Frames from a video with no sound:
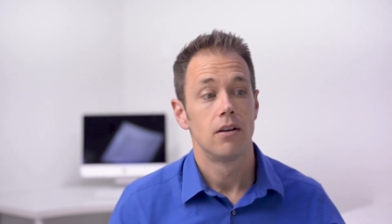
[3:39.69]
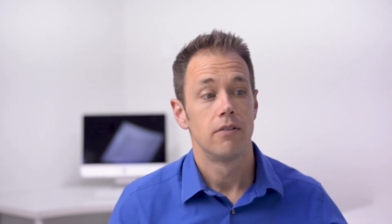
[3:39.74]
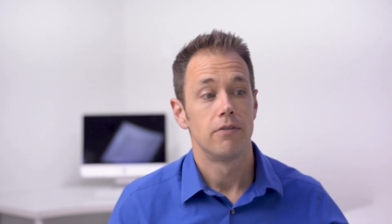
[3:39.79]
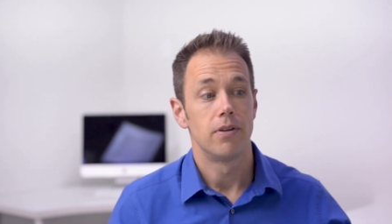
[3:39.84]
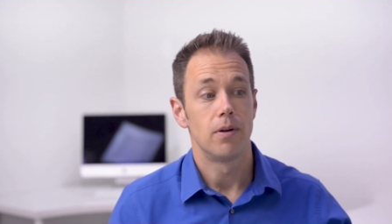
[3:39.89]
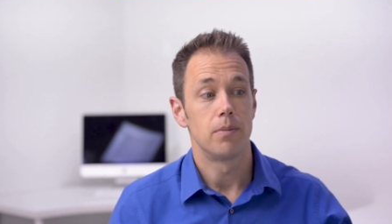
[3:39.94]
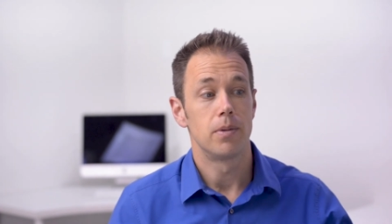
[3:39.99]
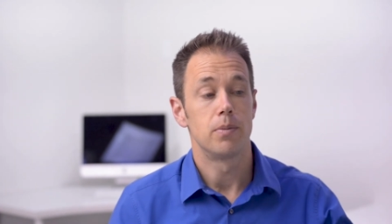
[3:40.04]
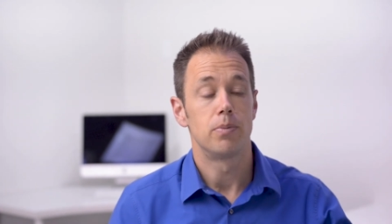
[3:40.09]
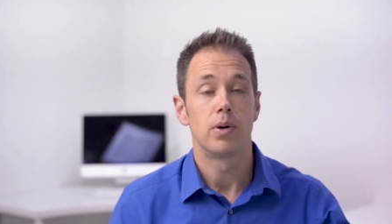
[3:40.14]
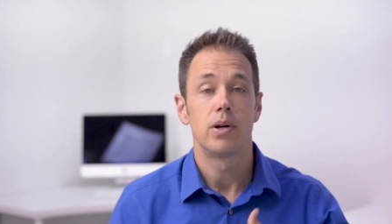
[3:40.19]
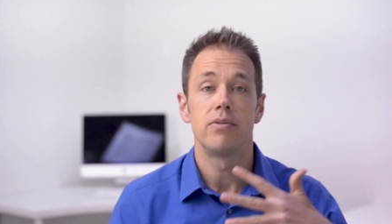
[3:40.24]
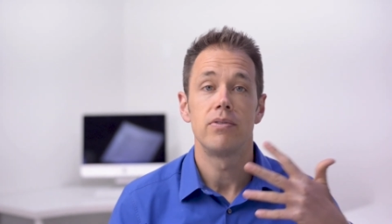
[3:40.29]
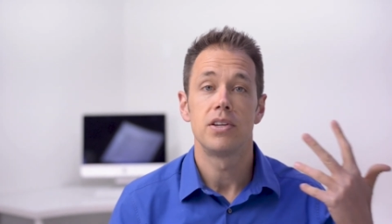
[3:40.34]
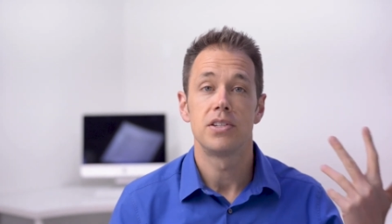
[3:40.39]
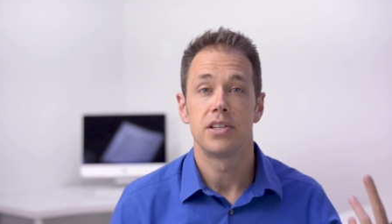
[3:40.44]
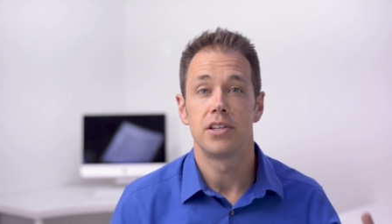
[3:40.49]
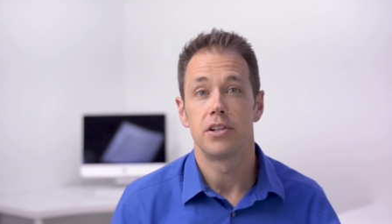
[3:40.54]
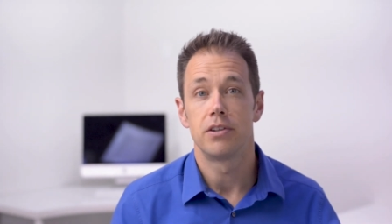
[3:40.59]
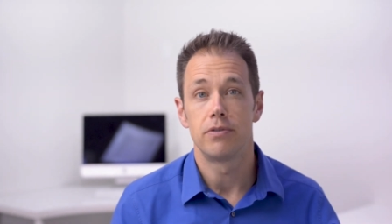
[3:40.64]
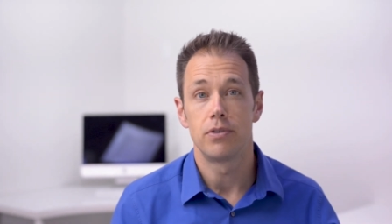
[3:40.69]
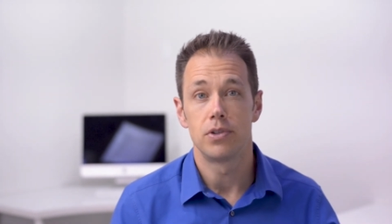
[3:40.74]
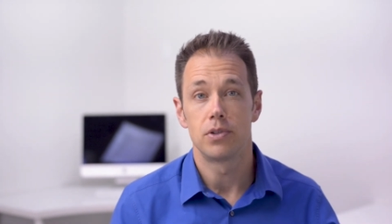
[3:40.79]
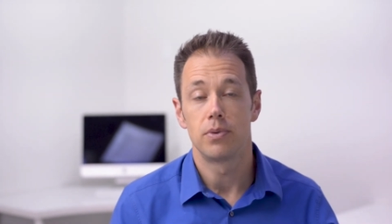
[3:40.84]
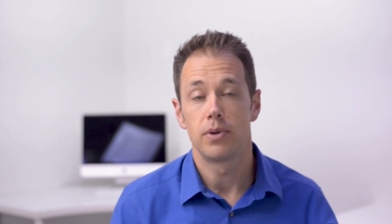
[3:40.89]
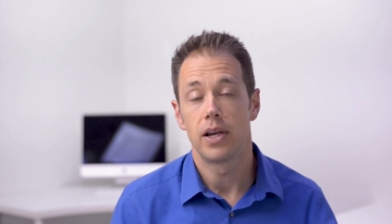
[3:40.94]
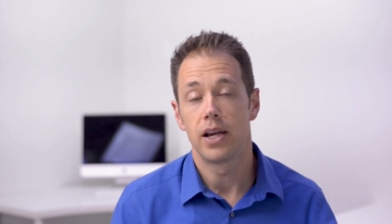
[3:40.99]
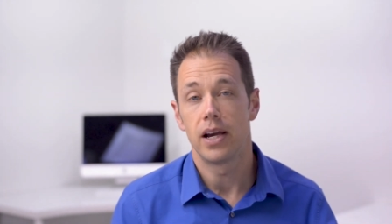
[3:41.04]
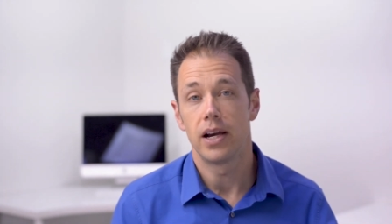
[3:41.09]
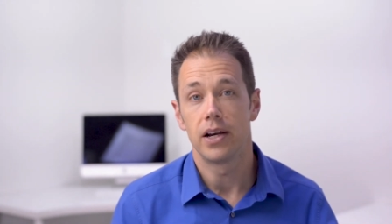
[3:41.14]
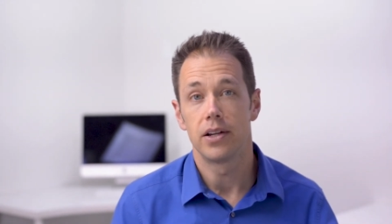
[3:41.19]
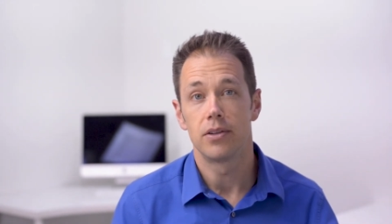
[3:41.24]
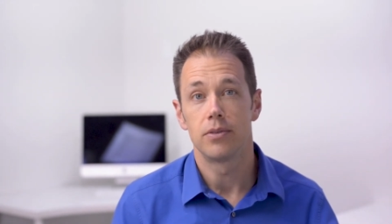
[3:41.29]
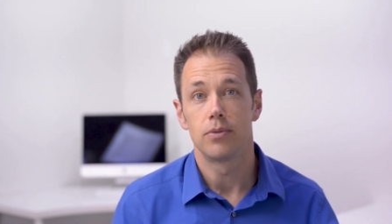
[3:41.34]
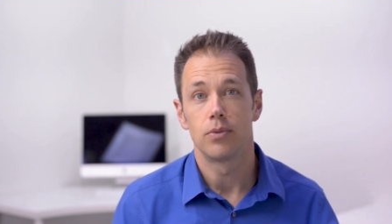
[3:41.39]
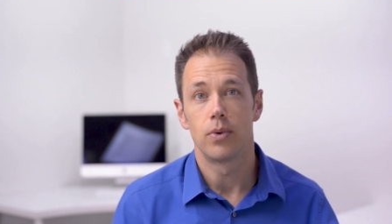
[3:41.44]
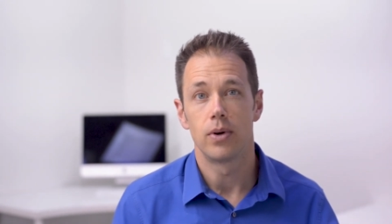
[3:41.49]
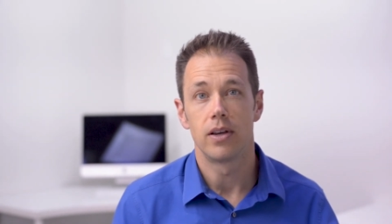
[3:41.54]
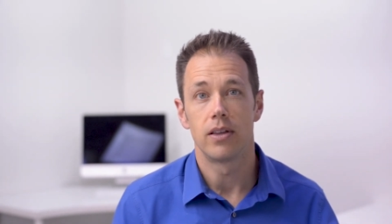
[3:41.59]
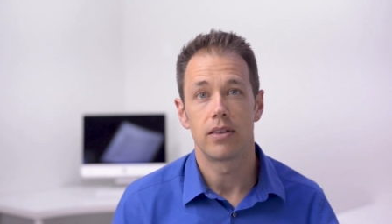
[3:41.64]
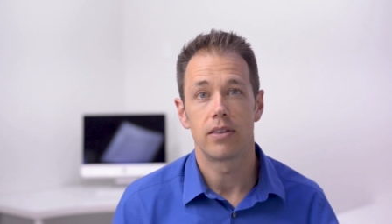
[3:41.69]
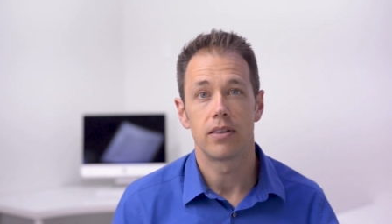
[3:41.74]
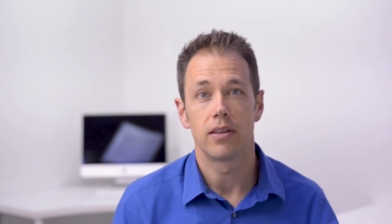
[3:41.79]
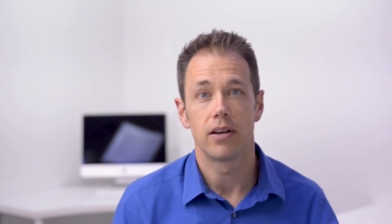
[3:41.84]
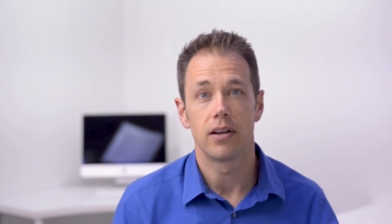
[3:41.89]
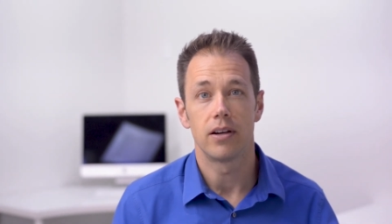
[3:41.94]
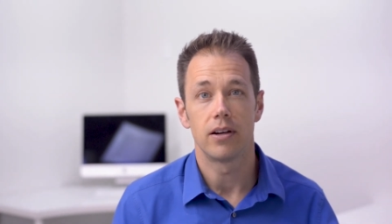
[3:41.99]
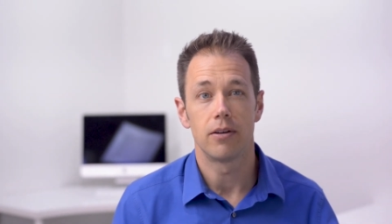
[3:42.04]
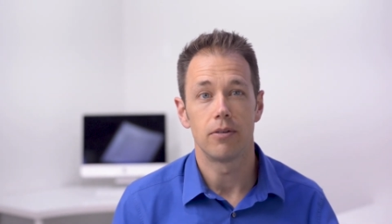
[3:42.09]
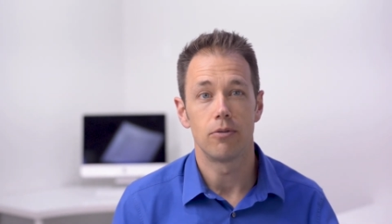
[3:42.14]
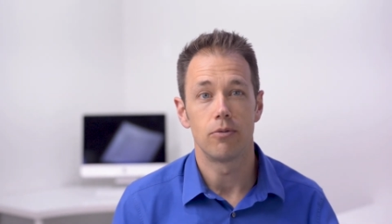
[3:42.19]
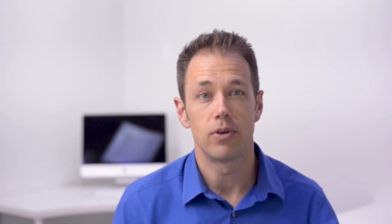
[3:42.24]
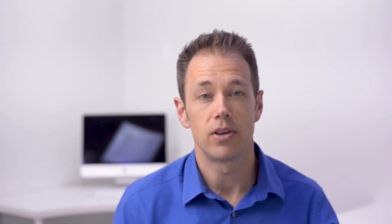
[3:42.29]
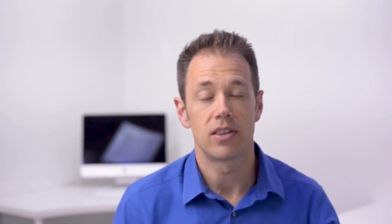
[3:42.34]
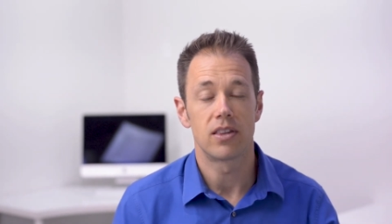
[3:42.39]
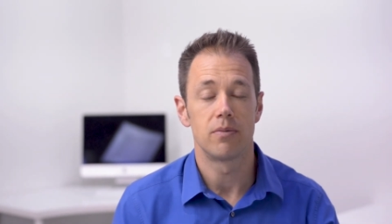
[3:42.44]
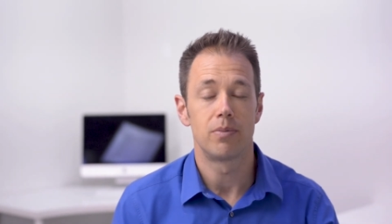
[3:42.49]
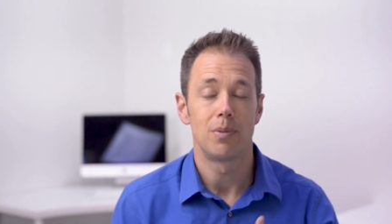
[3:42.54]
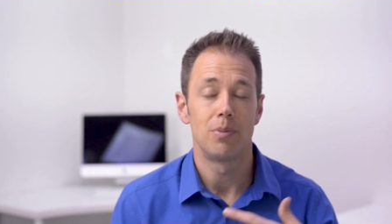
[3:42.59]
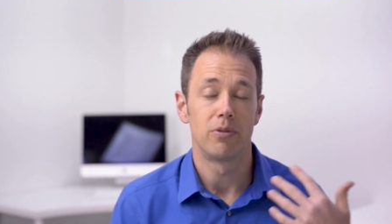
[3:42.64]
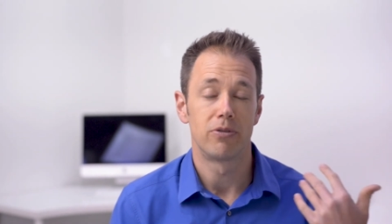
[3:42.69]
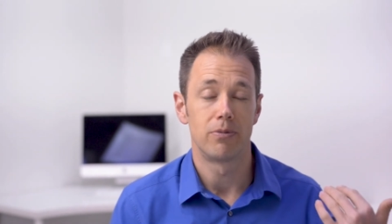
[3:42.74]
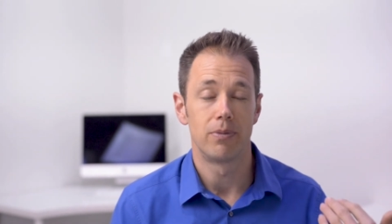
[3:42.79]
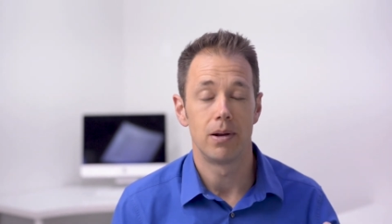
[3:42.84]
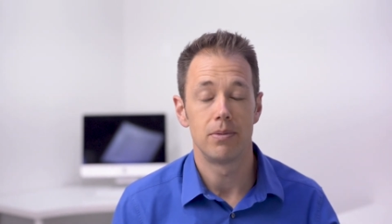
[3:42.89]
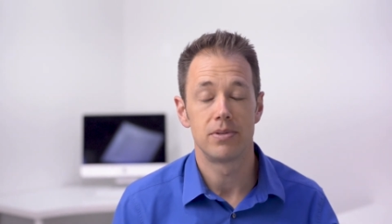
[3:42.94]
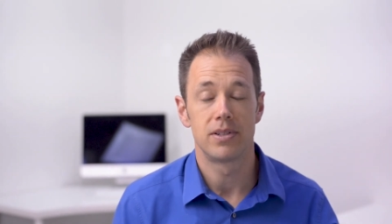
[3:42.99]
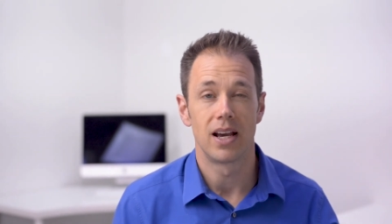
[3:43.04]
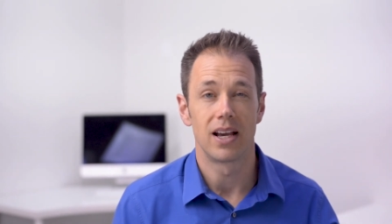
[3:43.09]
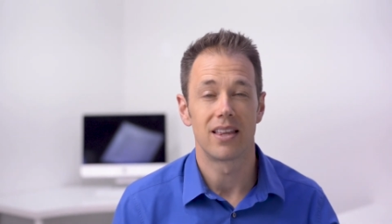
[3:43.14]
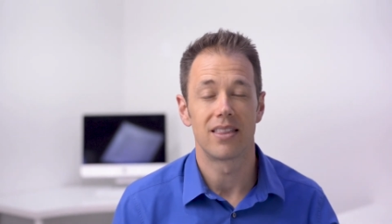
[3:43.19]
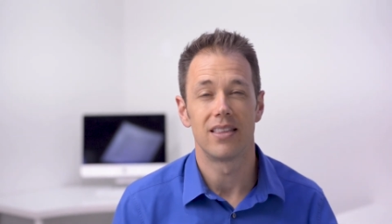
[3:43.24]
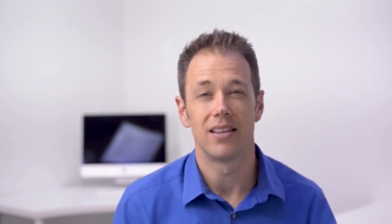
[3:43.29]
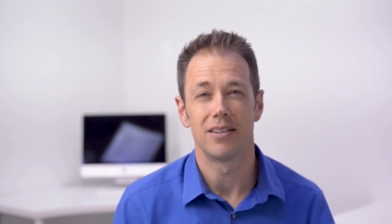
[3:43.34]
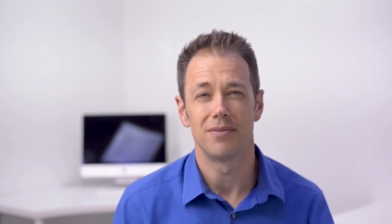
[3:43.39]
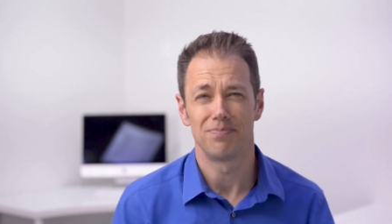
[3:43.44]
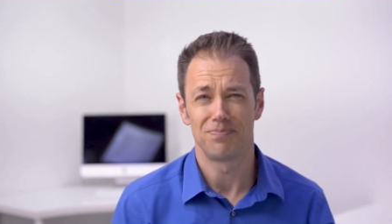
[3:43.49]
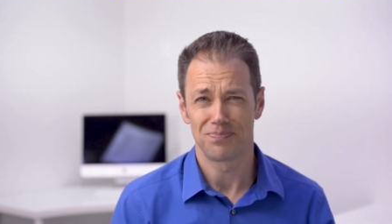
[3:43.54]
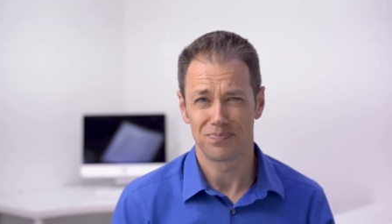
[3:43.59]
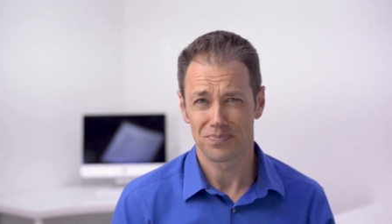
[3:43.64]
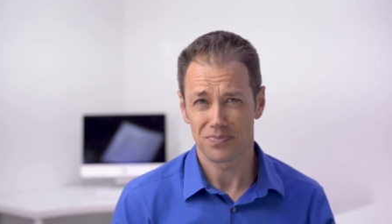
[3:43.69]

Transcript: from the previous interviews we had with the people from MTech that